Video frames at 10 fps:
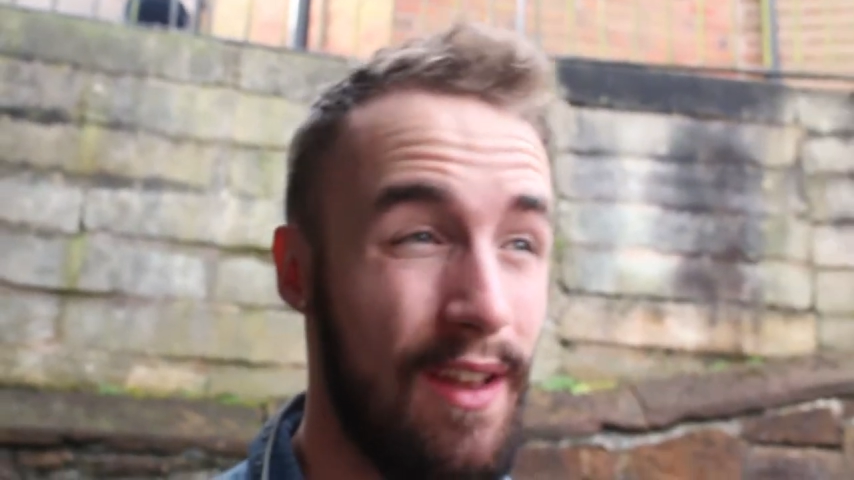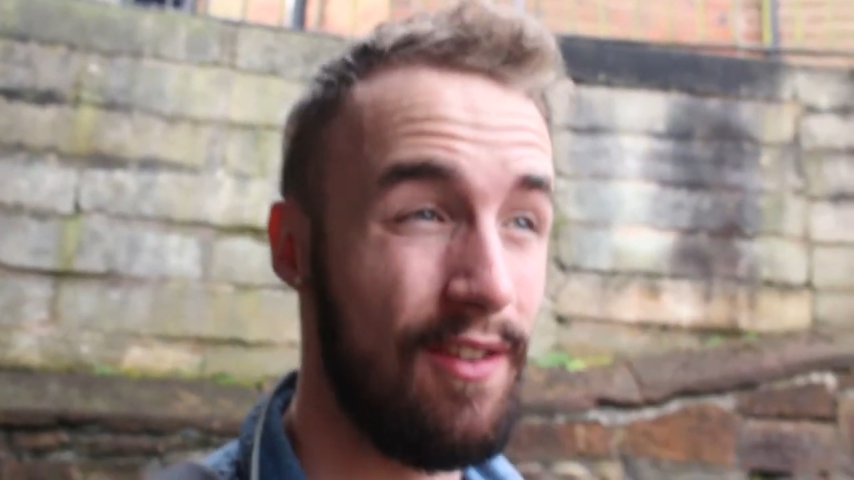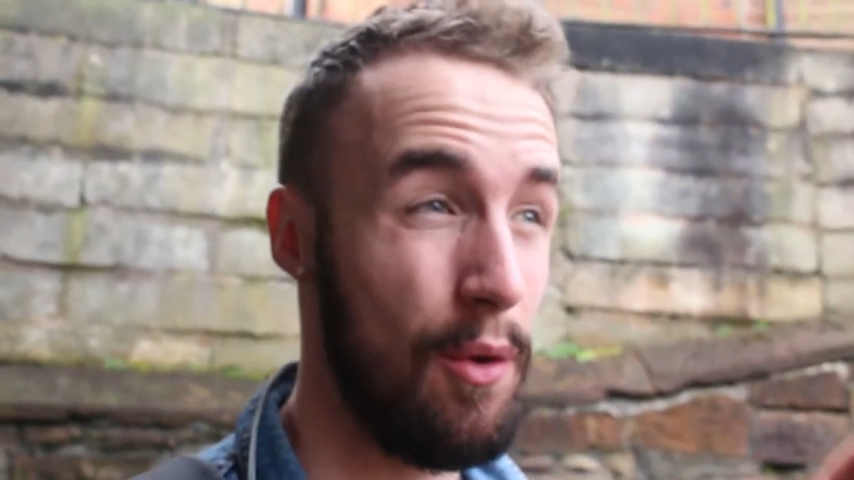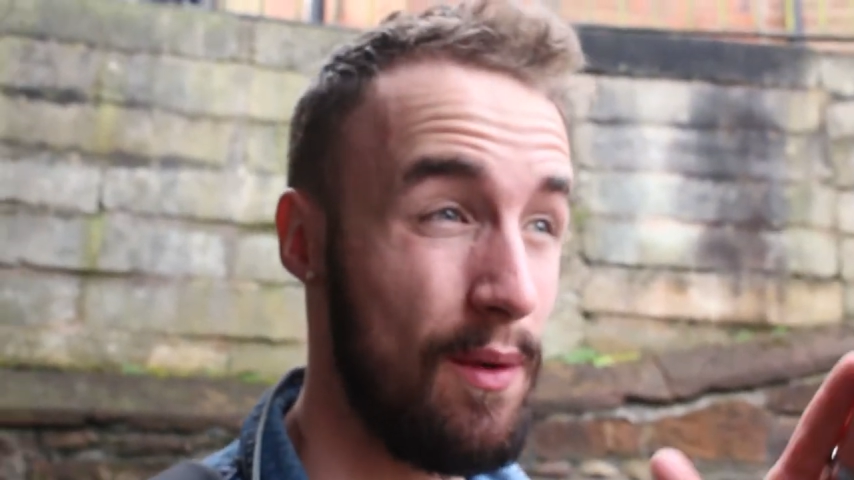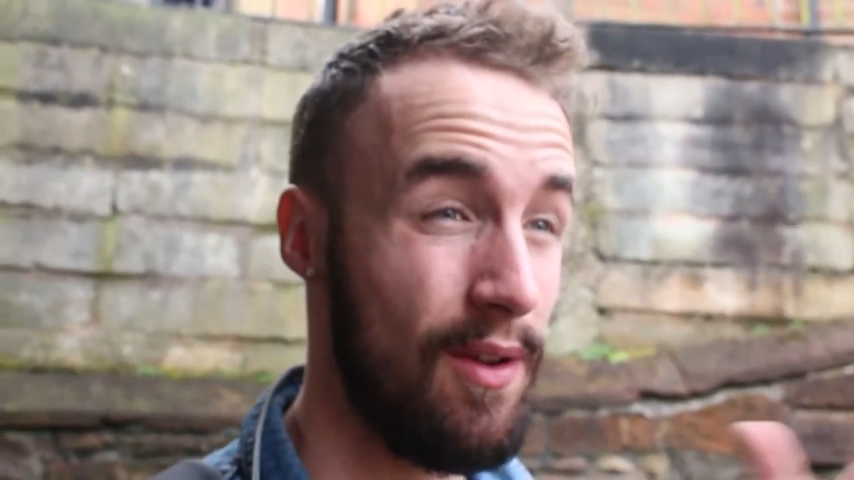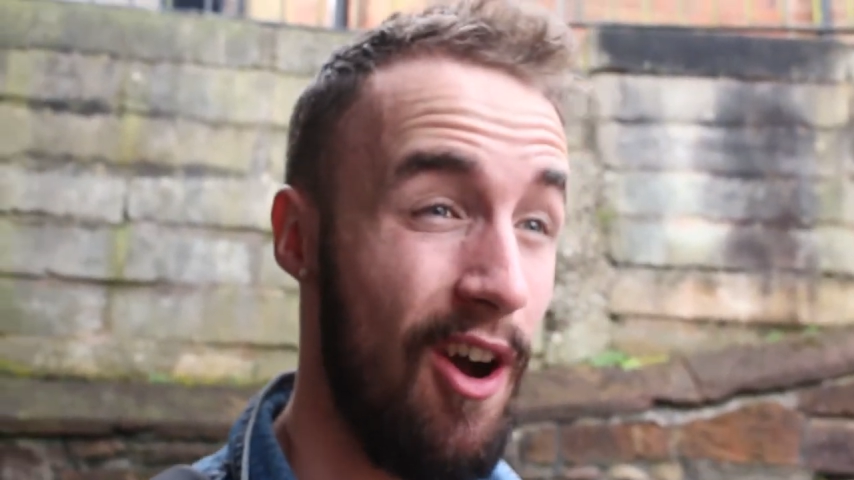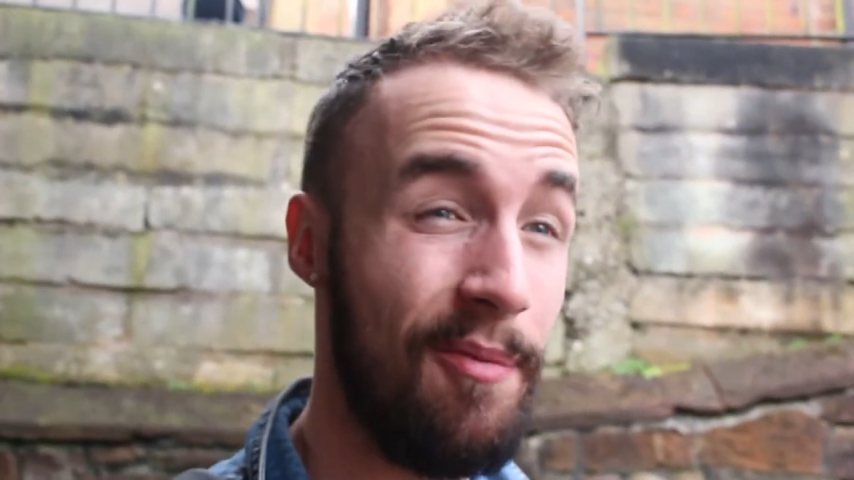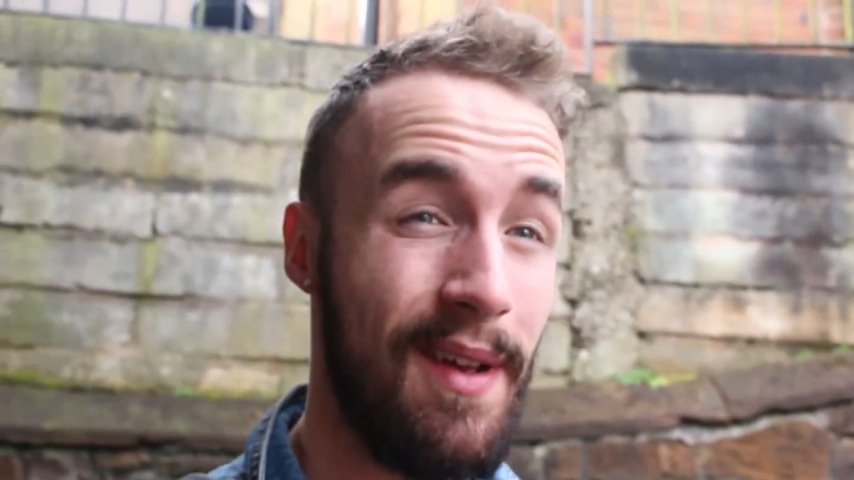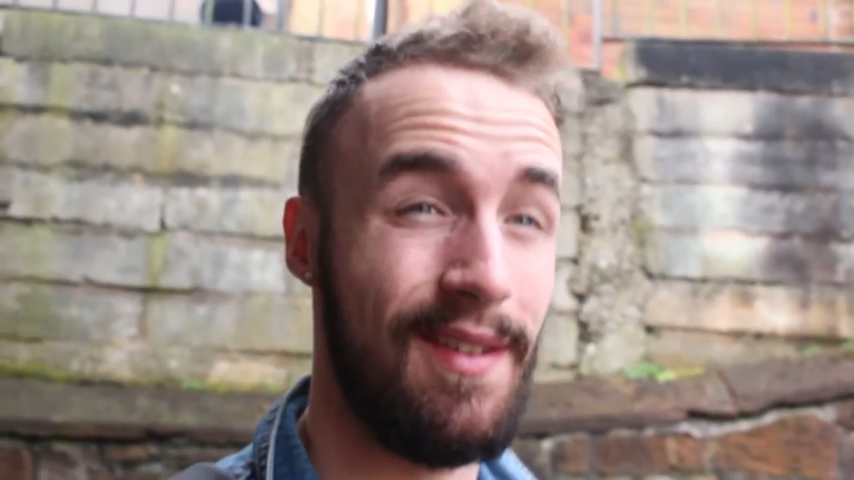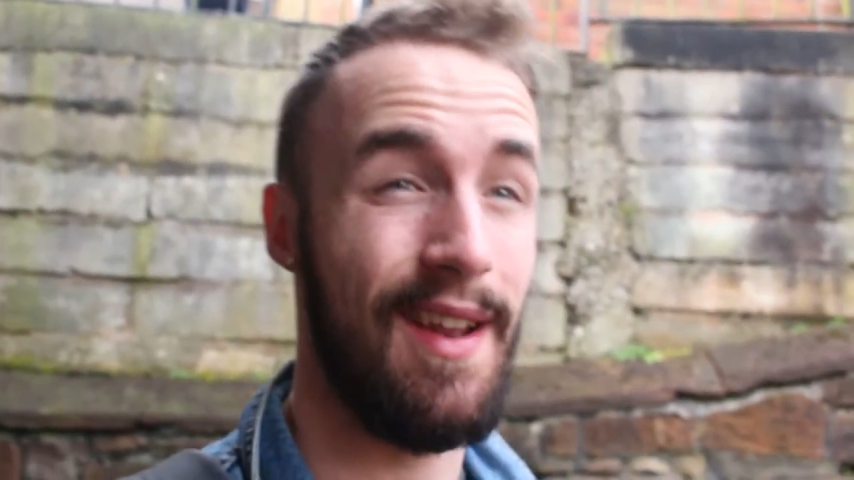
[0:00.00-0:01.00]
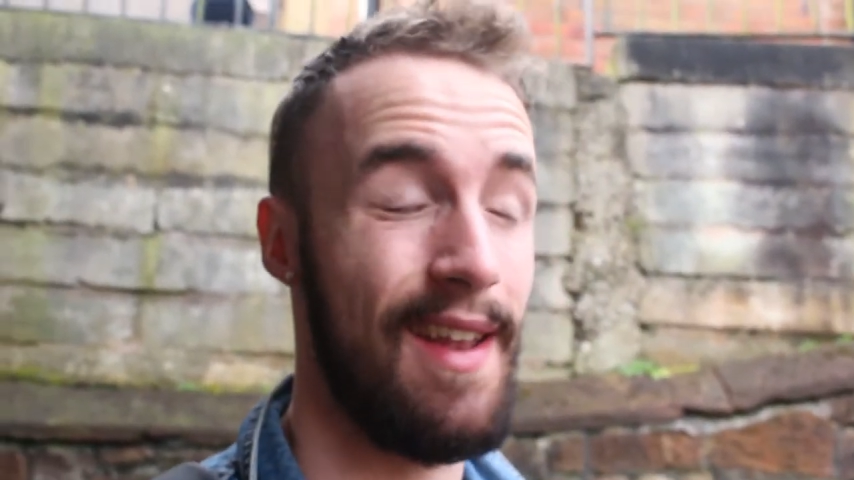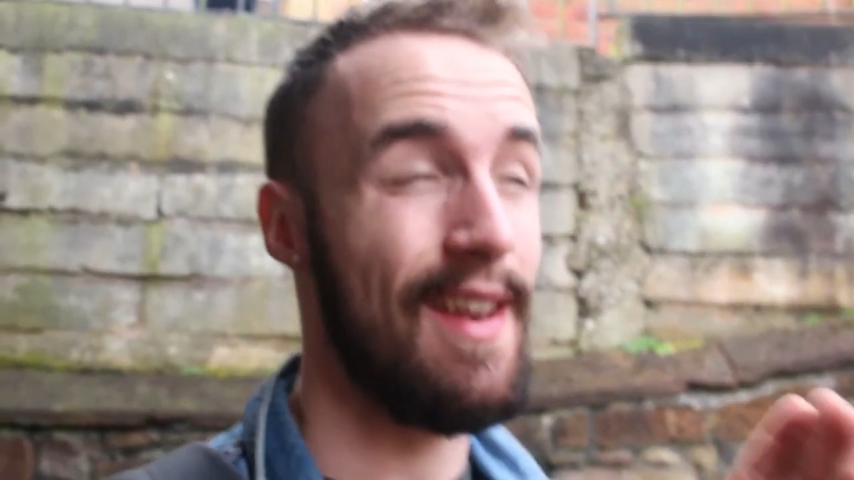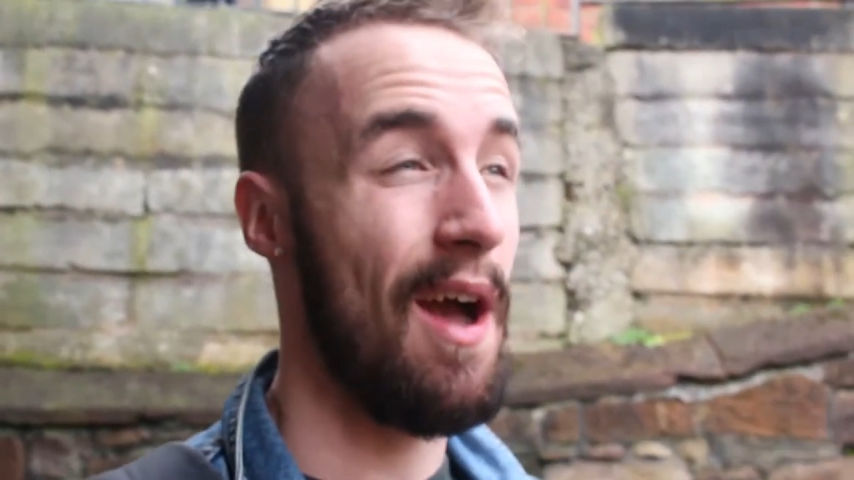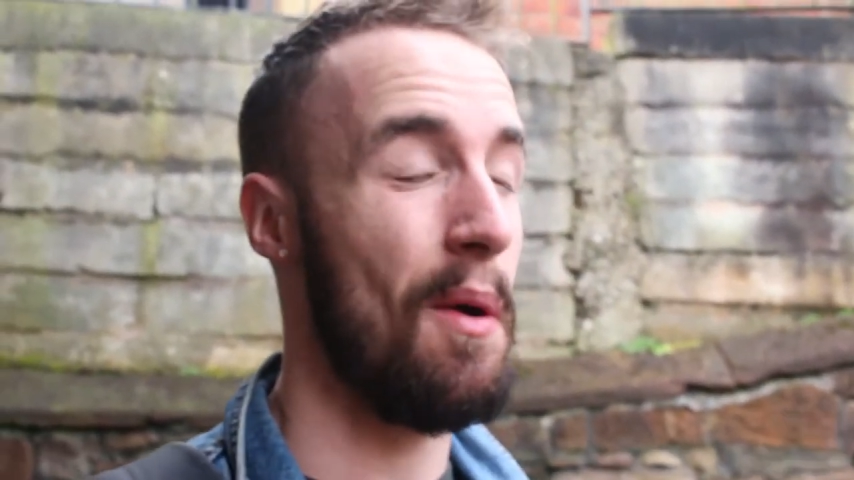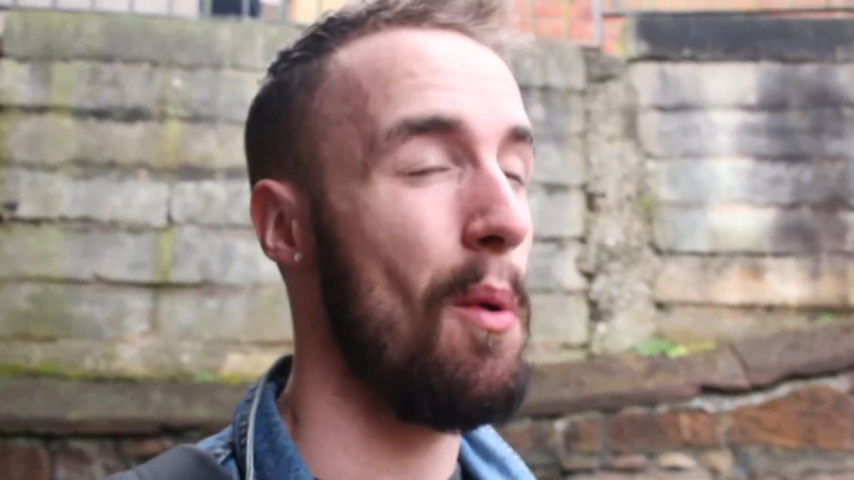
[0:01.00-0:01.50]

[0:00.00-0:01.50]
So it's 9:30 now.